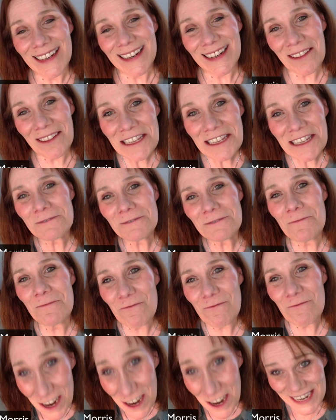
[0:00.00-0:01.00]
Now, this
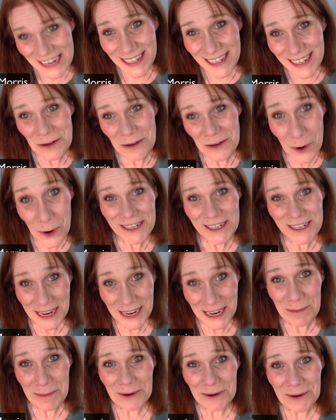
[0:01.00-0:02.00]
really is a one
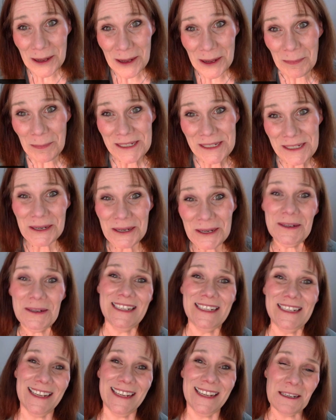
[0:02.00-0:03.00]
time only
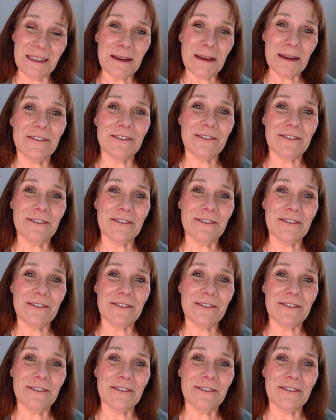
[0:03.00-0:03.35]
opportunity to be a